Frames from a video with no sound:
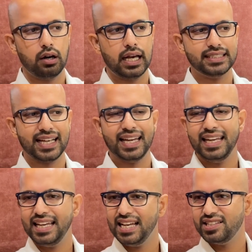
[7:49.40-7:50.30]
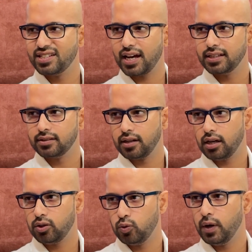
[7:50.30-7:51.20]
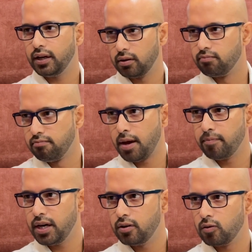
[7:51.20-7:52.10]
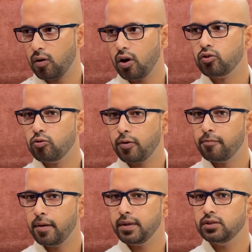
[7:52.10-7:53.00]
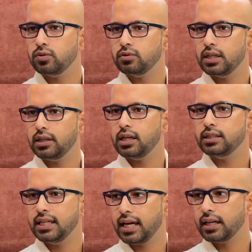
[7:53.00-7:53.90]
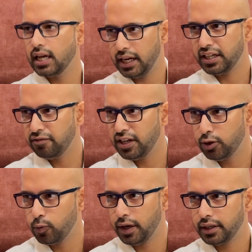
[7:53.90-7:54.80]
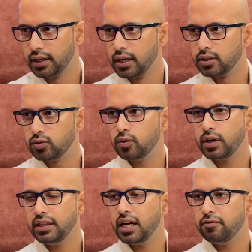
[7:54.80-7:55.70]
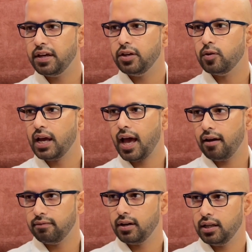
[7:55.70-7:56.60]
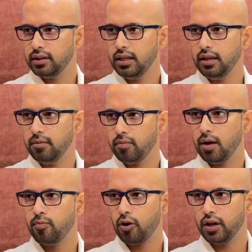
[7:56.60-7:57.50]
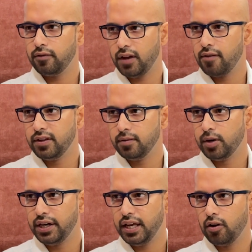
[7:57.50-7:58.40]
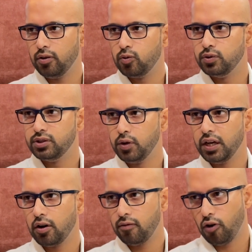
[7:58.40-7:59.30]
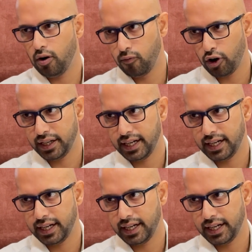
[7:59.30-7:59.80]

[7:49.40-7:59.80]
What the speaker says: assign each task to a member or group of members, so that they can collectively do it. So in that way, you will have the broader visibility on who's doing what